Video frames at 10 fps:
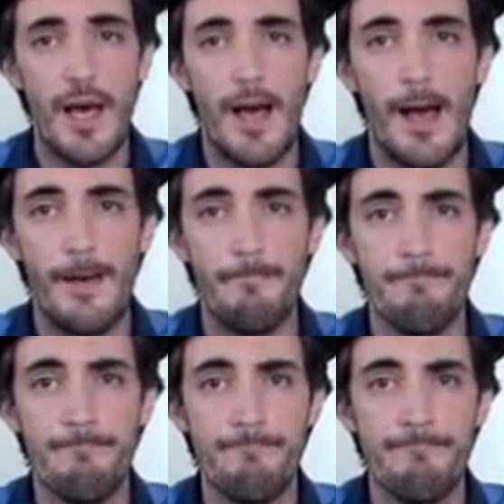
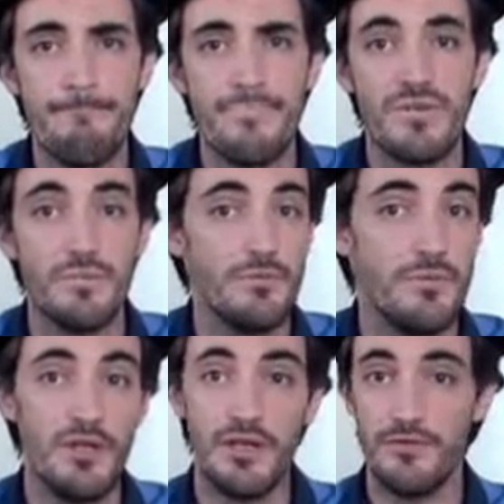Some people
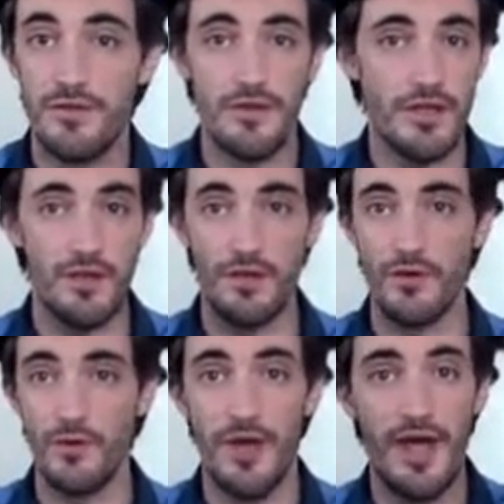believe that they go
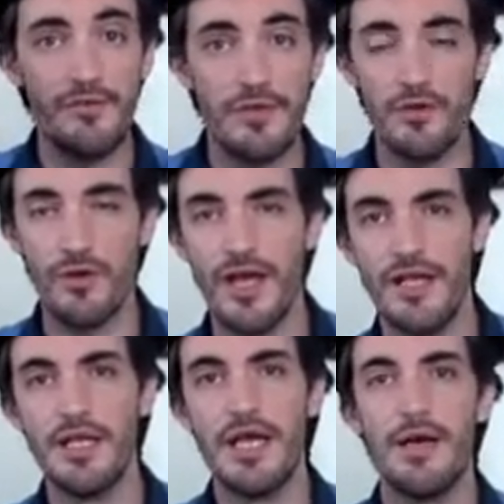to a heaven or a
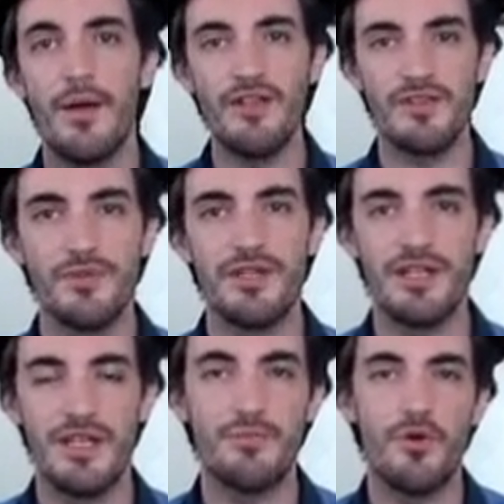hell.
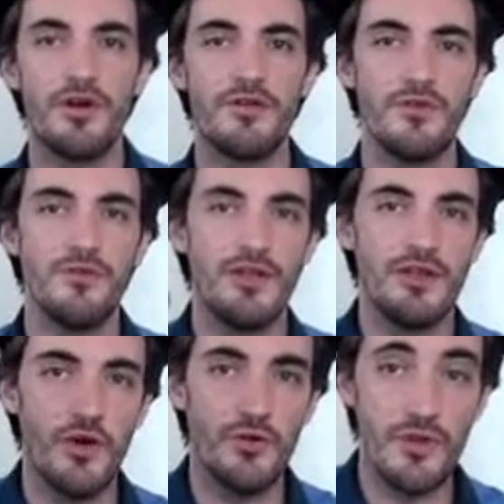Ultimately, that part of you
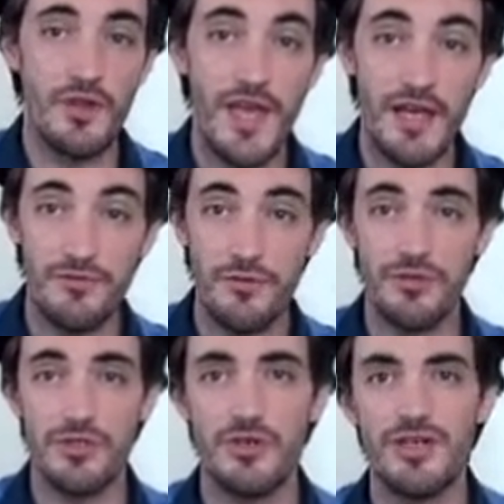that goes on that
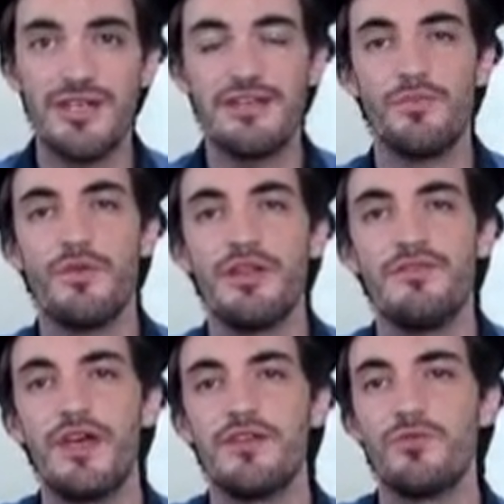future journey, it is
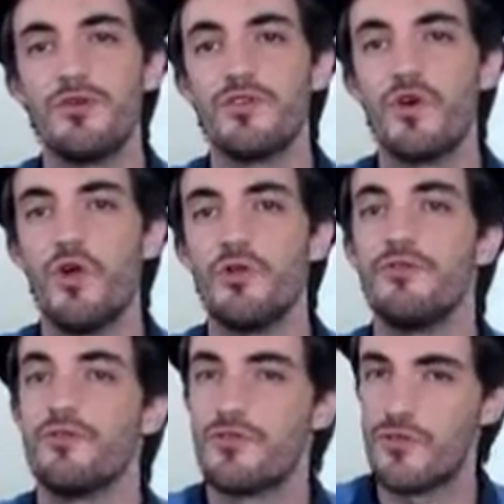believed that is what is called
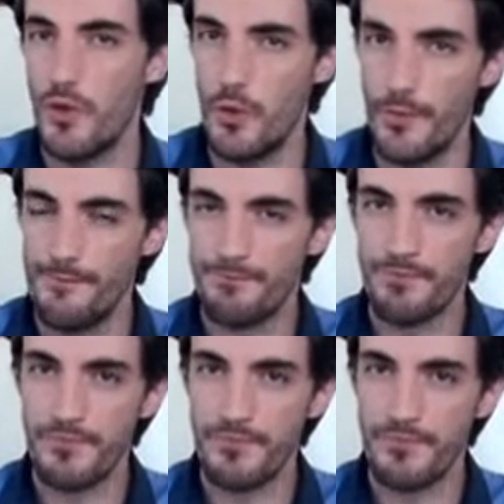your soul.